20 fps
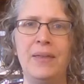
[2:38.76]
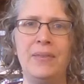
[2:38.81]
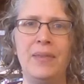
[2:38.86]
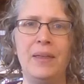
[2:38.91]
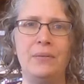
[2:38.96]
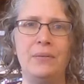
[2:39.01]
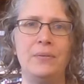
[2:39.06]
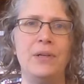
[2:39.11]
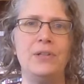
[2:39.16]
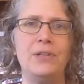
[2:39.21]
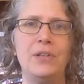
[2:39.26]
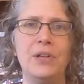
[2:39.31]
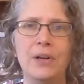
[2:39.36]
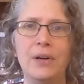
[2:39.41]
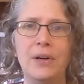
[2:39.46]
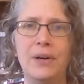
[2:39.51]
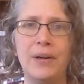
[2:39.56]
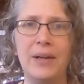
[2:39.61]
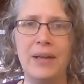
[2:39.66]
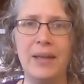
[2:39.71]
and then
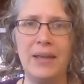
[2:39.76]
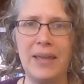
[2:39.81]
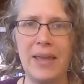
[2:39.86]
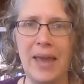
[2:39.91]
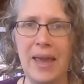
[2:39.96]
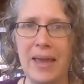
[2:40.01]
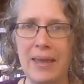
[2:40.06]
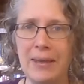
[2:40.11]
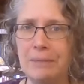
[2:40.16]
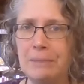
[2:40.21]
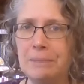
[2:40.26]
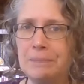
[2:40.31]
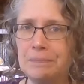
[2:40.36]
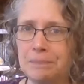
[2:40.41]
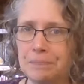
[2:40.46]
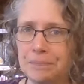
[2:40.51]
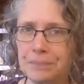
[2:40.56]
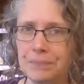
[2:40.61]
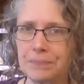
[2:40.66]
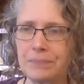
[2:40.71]
return again
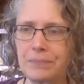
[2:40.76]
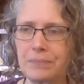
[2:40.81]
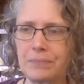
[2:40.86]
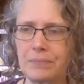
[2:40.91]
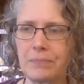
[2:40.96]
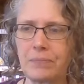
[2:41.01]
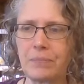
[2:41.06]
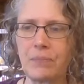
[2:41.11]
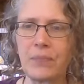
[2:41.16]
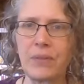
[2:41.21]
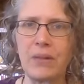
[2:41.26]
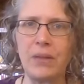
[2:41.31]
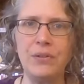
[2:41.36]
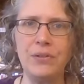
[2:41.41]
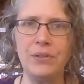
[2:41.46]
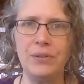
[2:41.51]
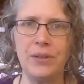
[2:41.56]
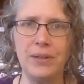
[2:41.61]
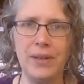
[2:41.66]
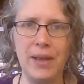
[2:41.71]

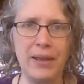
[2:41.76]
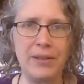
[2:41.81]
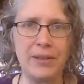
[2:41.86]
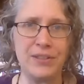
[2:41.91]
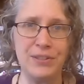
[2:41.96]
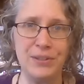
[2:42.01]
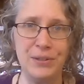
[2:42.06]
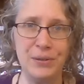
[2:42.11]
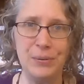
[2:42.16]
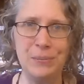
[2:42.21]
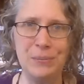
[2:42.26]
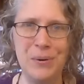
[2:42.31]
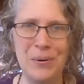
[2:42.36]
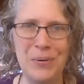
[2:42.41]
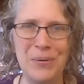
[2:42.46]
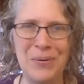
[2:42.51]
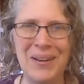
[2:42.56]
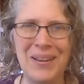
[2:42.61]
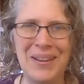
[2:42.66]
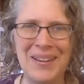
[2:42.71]
to the next new
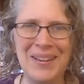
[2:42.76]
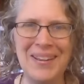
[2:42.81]
moon,